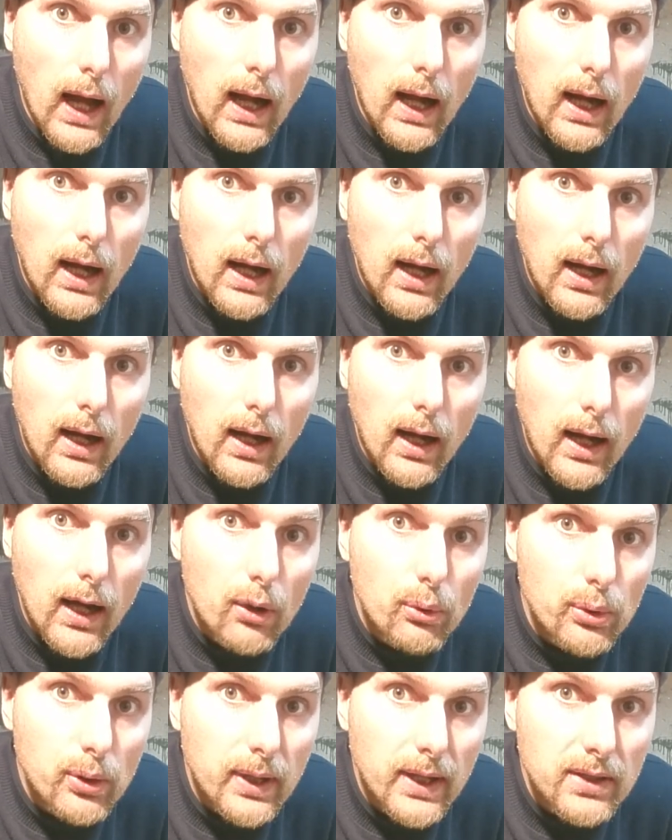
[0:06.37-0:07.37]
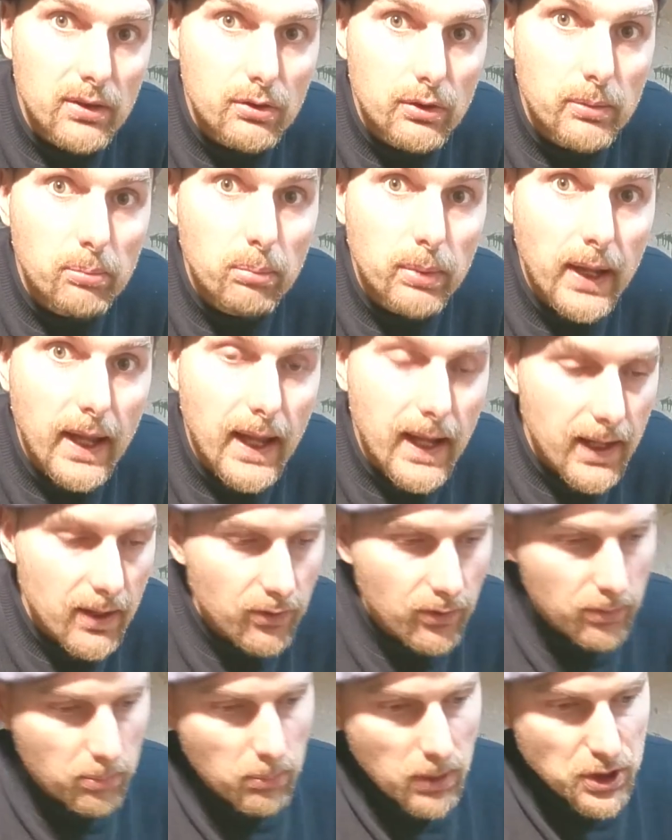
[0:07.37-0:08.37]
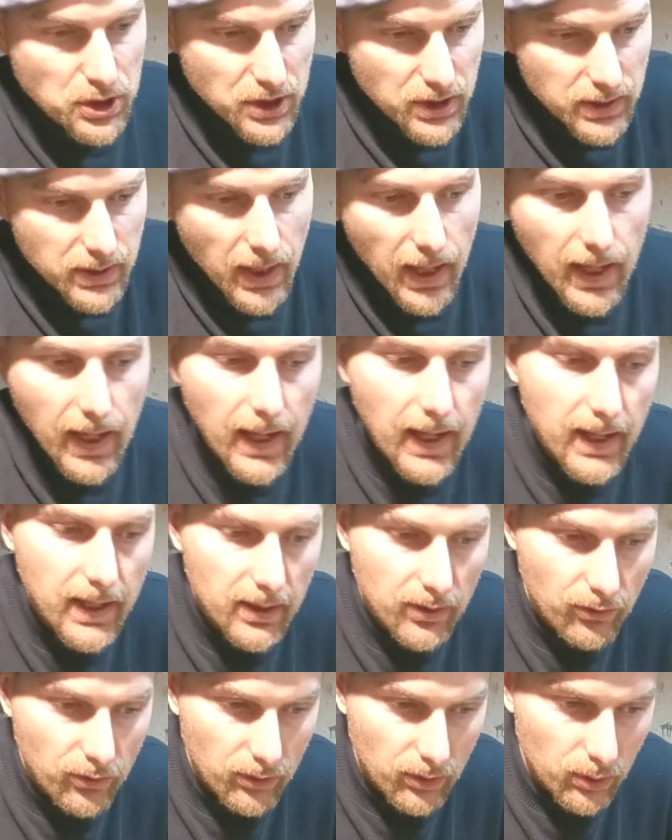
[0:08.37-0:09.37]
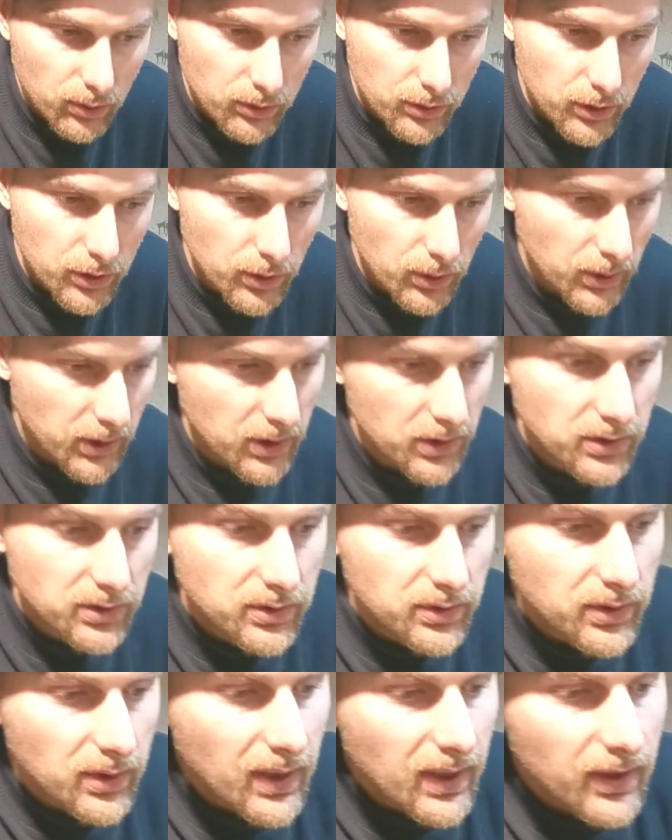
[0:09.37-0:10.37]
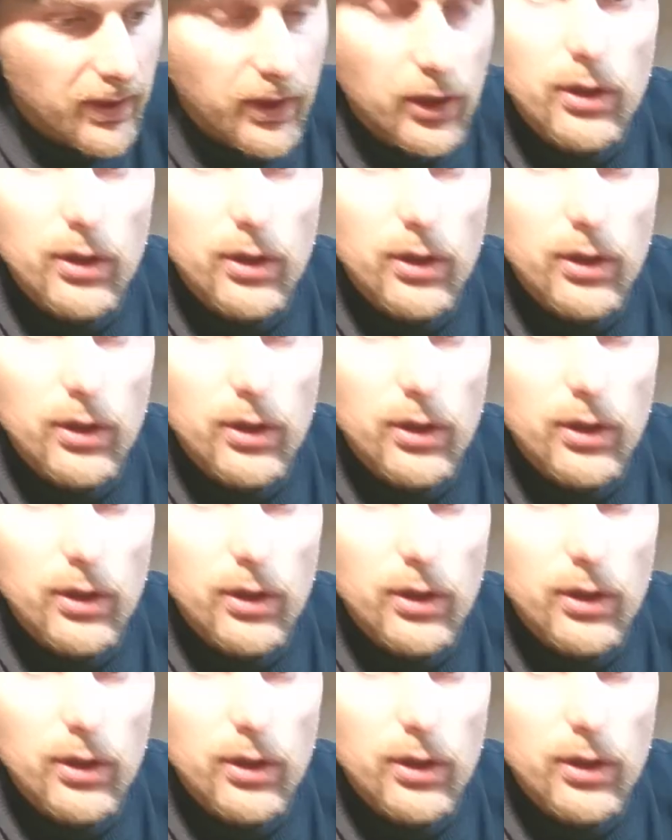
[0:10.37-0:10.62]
how you can replace machine heads on your guitar